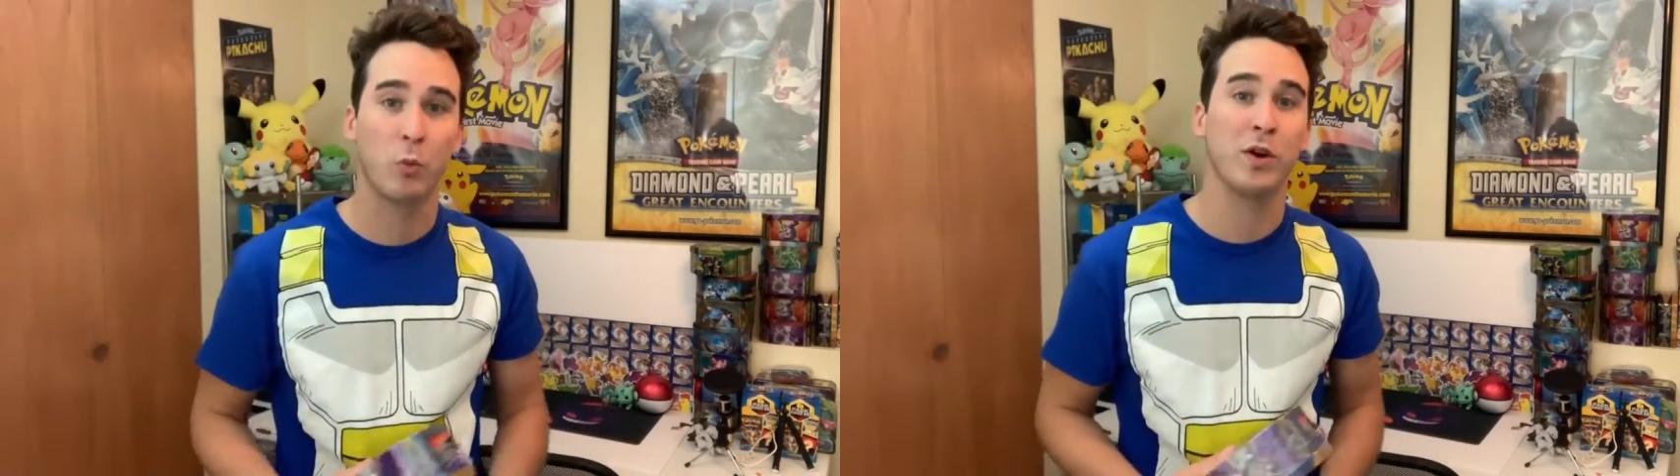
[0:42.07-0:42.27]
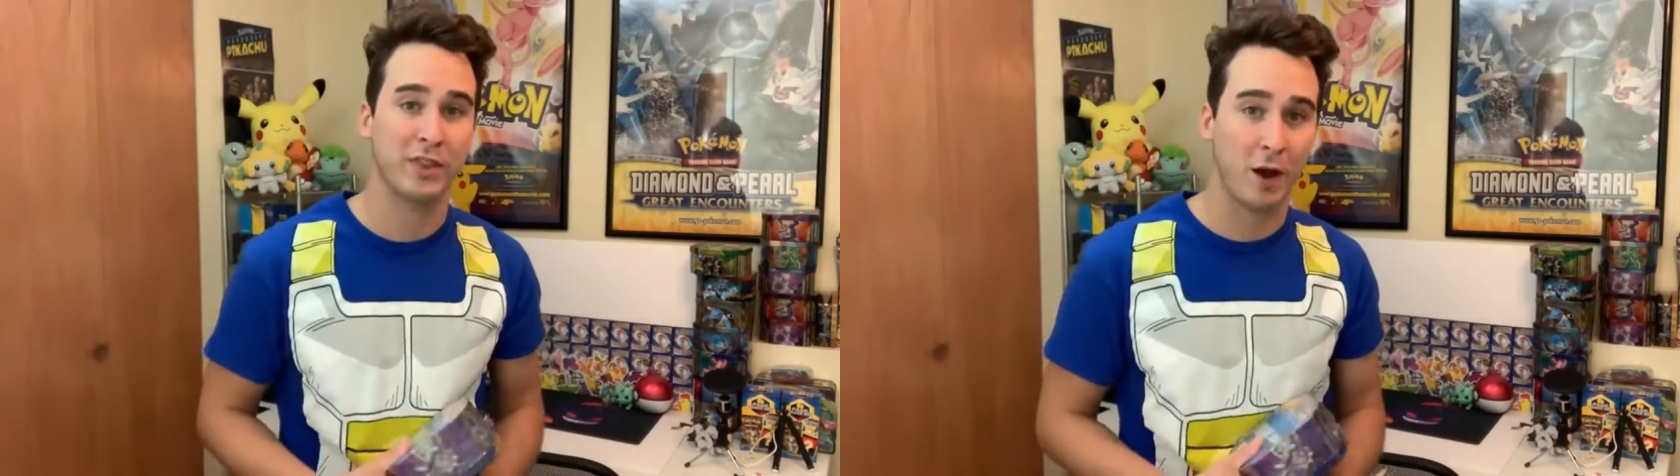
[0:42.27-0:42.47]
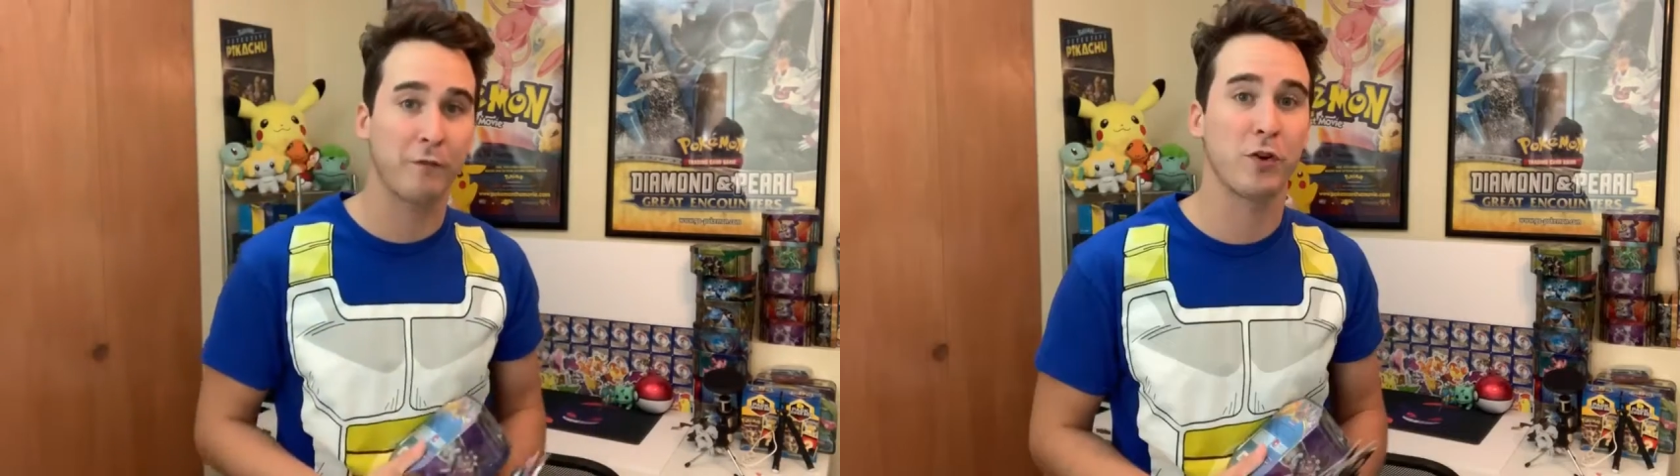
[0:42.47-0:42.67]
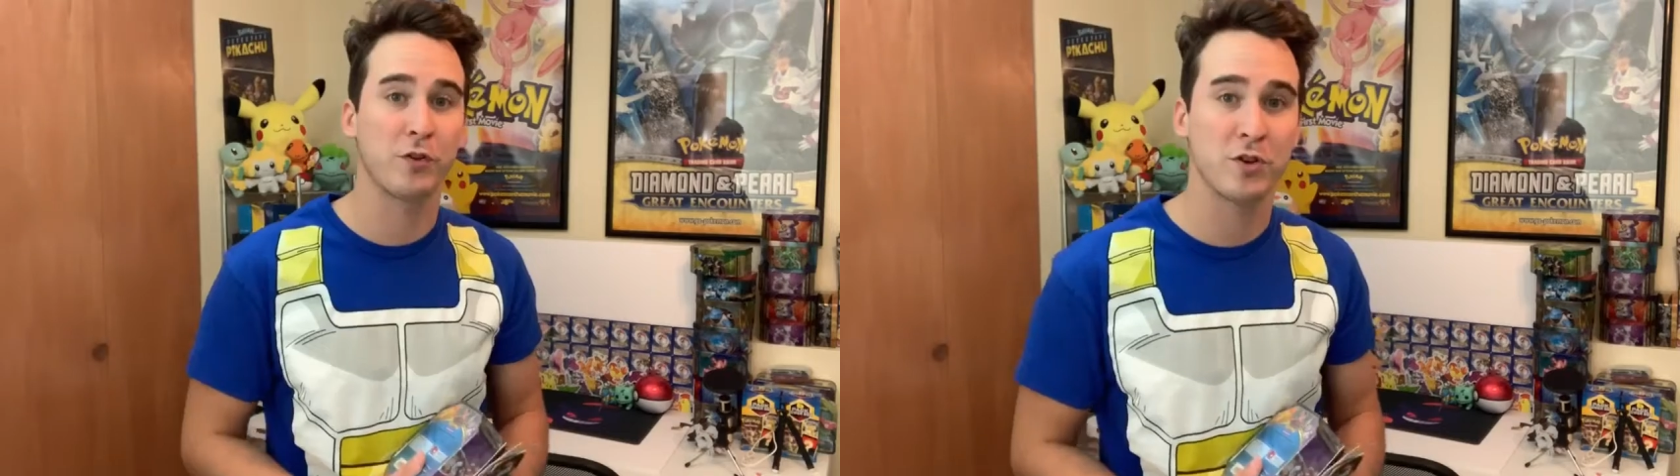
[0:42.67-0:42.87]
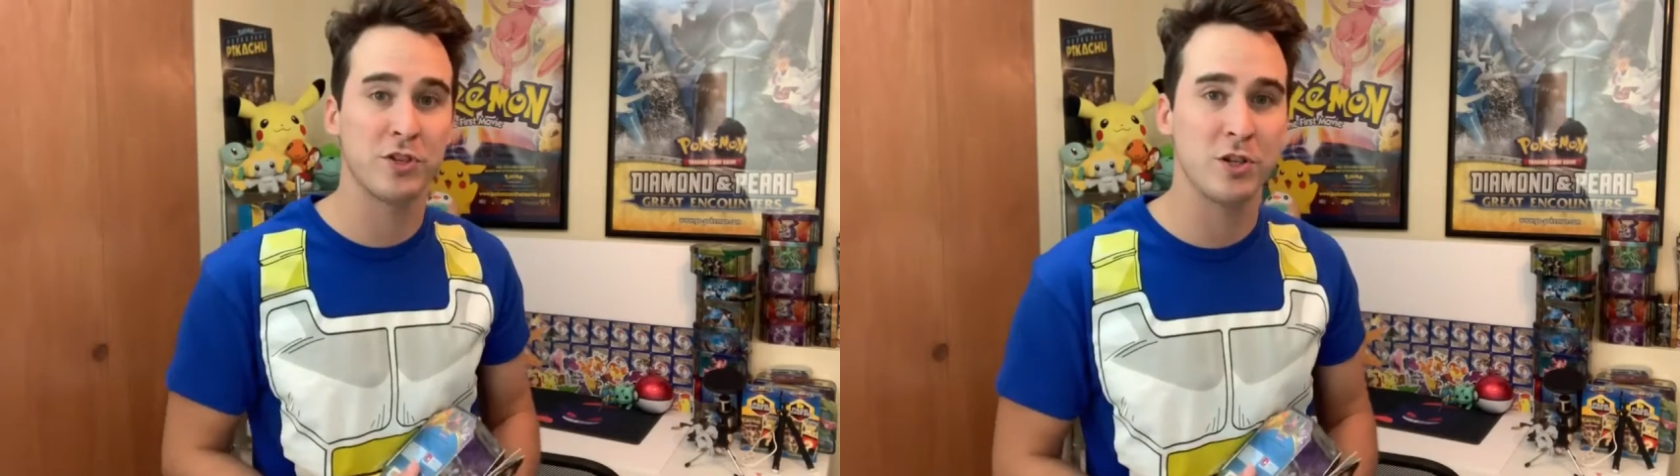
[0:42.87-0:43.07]
Without
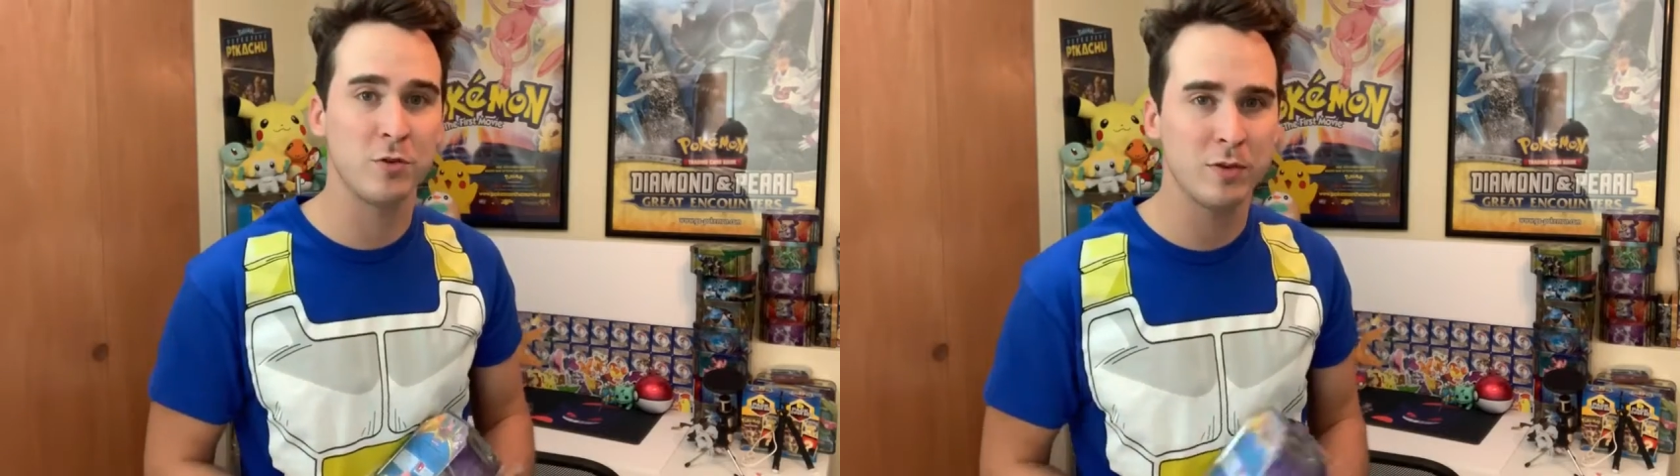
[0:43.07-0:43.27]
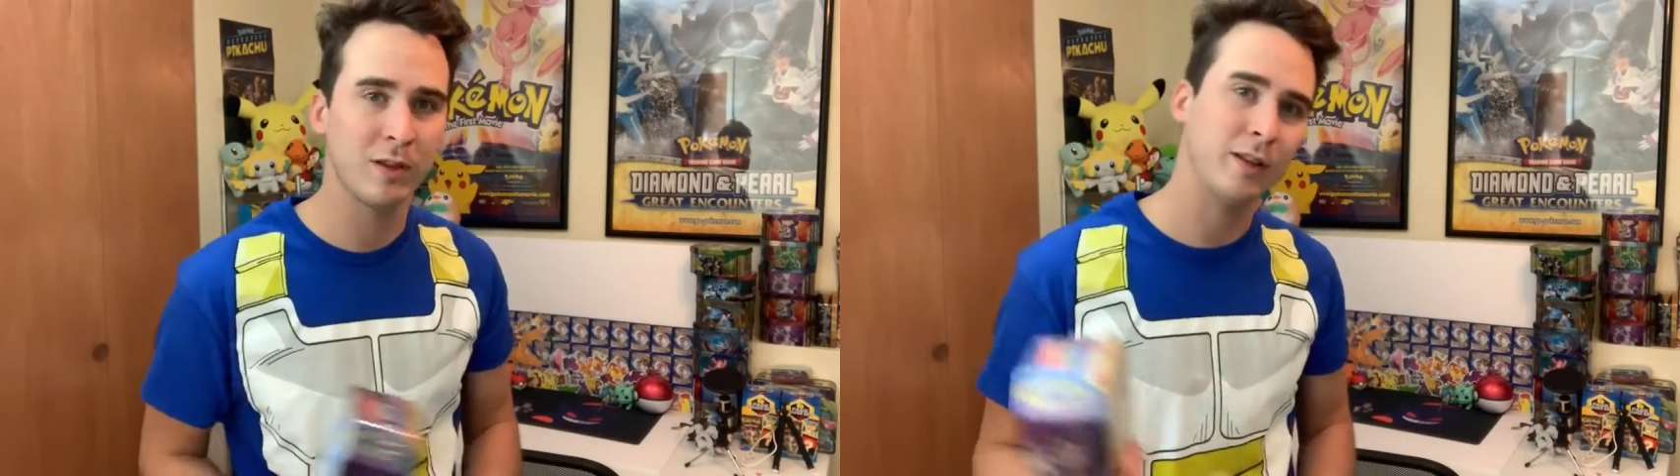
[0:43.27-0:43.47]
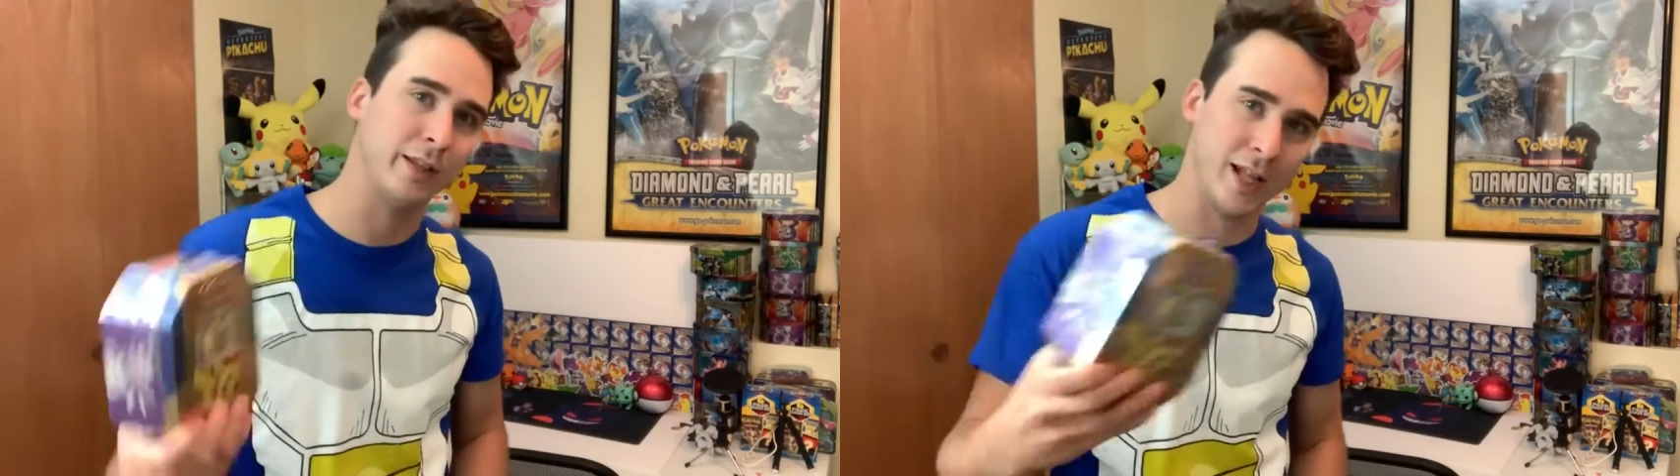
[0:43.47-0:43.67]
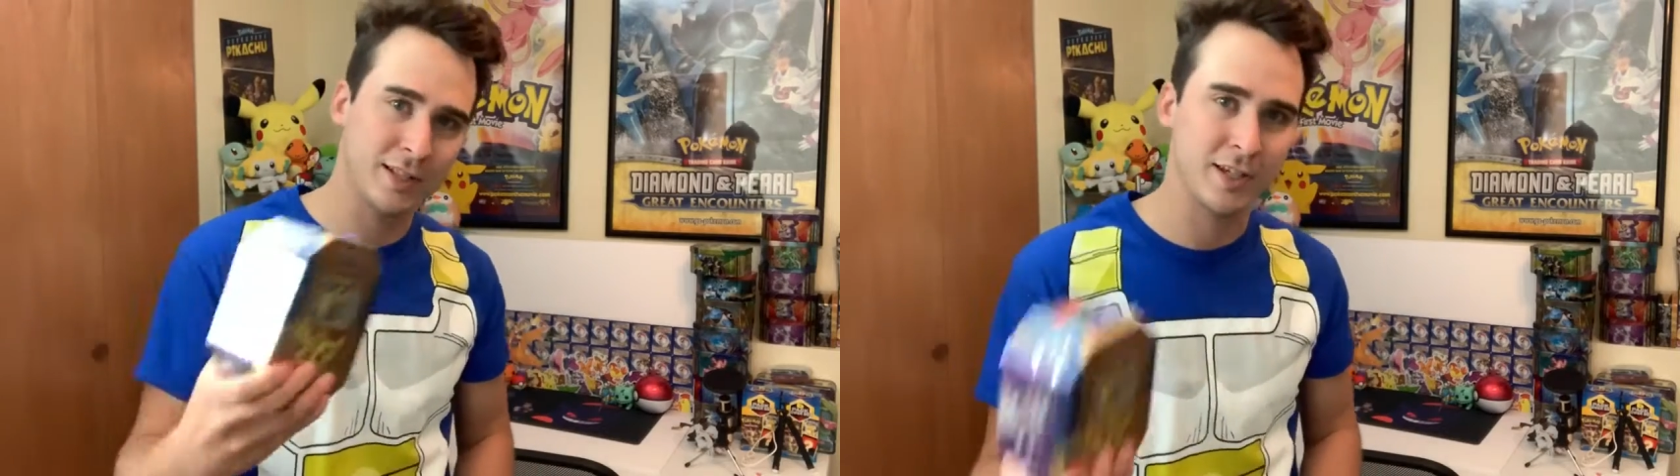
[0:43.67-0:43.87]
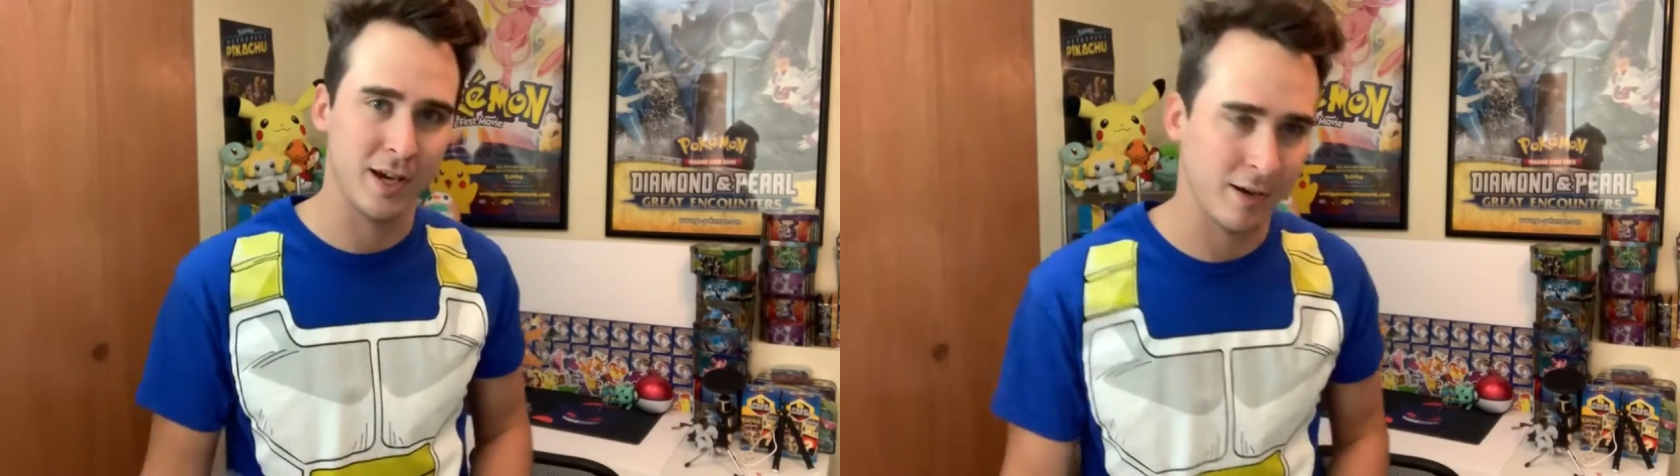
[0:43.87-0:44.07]
further ado,
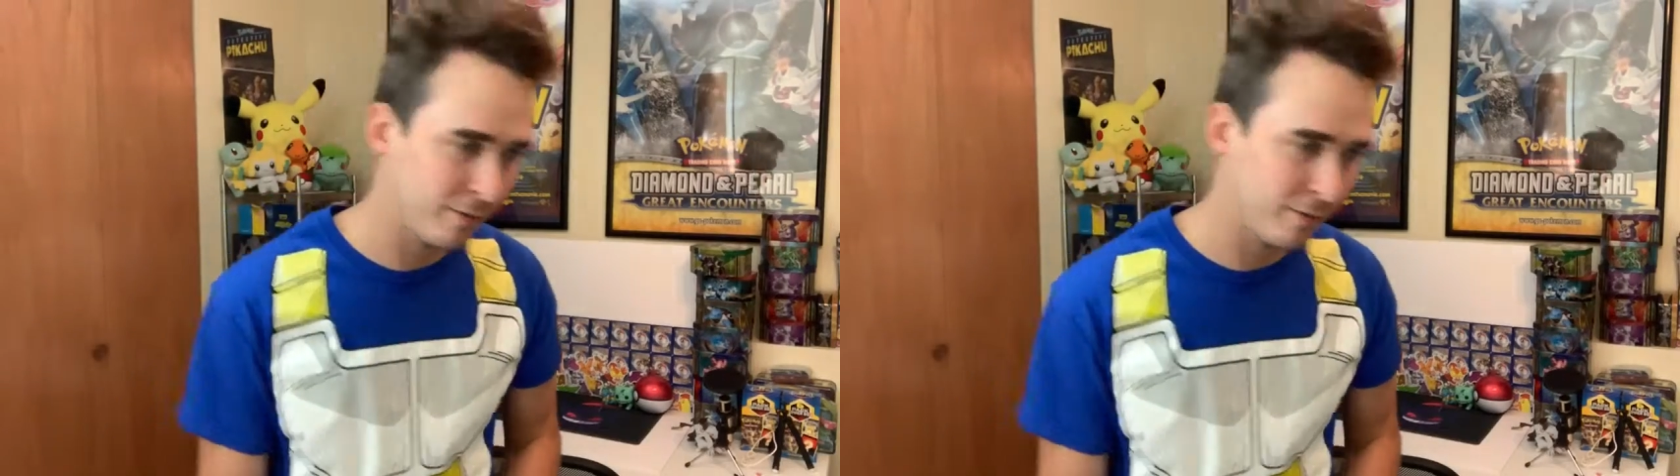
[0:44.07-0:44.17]
let's go.